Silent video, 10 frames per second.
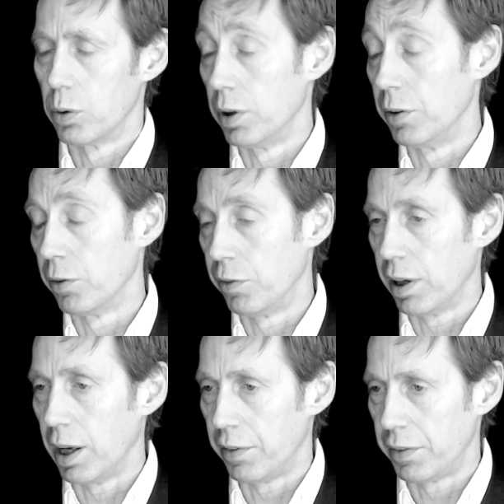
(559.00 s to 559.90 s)
or
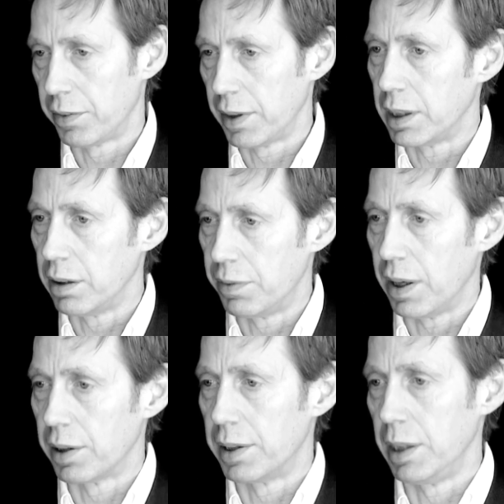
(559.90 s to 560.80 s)
I think he
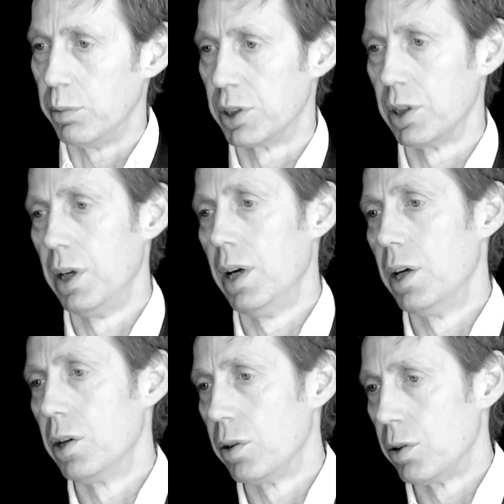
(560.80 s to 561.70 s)
felt that he was
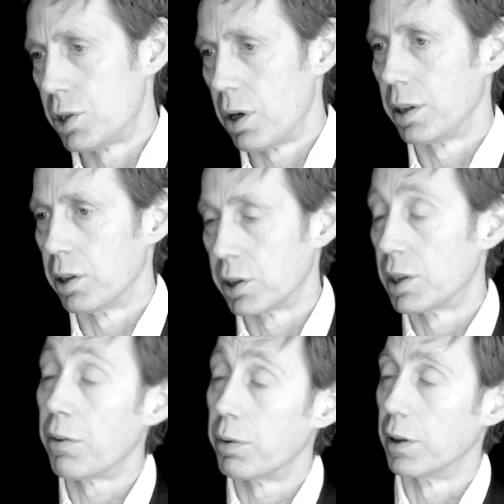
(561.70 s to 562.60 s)
showing the
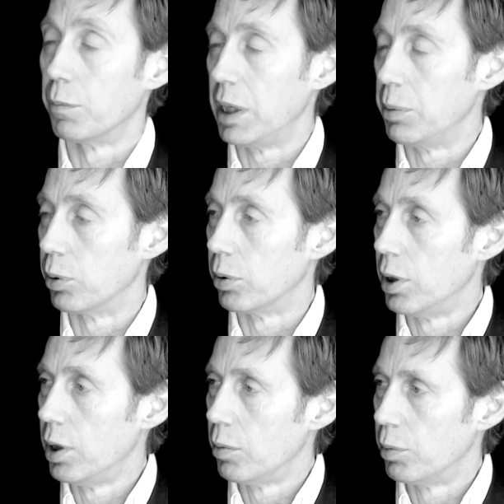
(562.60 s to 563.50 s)
suffering of people,
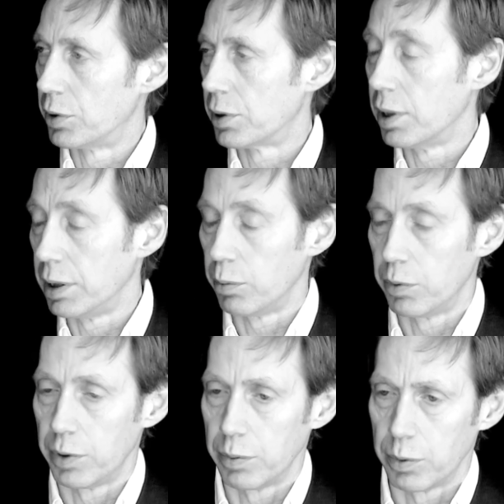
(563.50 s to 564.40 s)
certainly
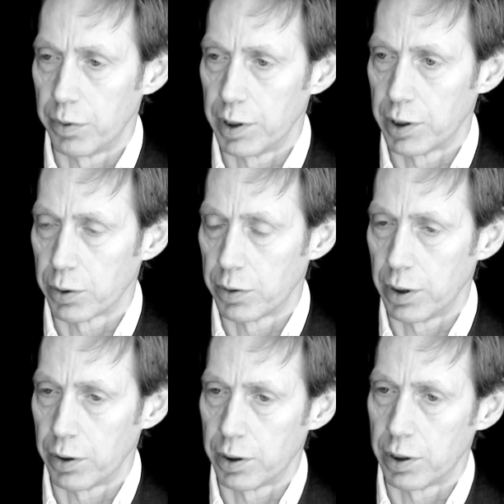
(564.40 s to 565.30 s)
within the sort
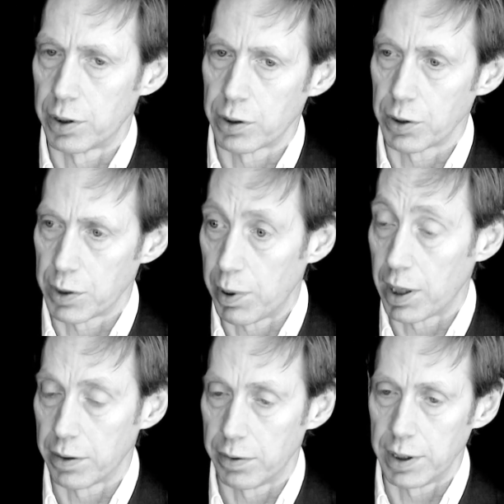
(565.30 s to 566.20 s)
of the Scottish
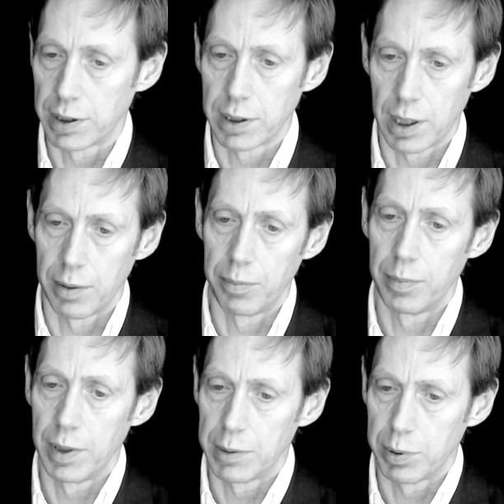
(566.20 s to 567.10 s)
part of his
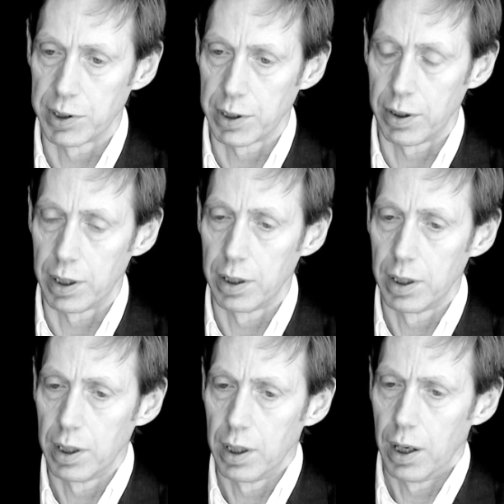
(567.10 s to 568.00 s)
persona,
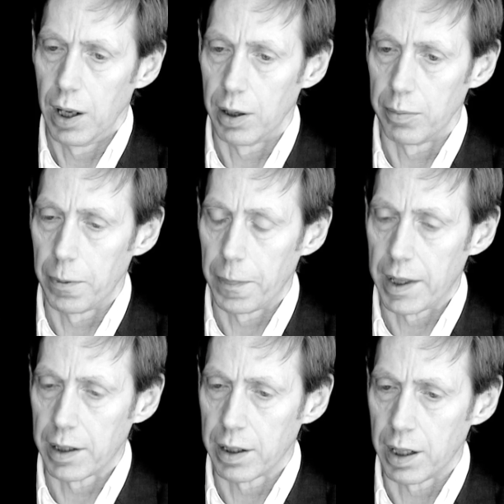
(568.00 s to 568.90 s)
and
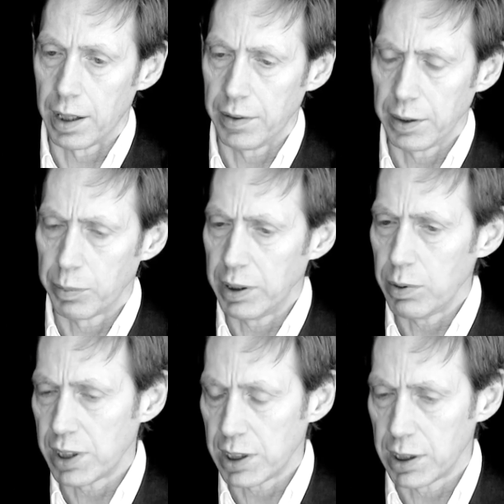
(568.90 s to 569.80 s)
I think, but
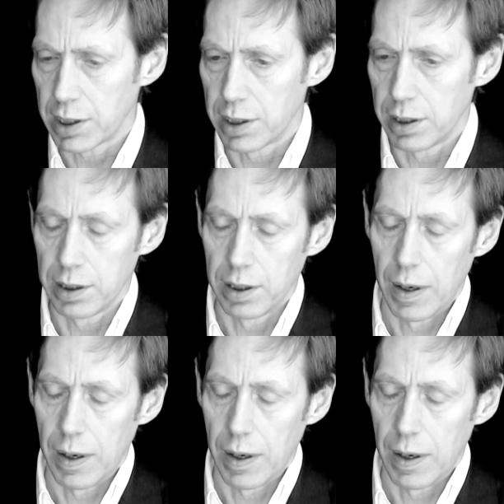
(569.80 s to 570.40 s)
there is a certain.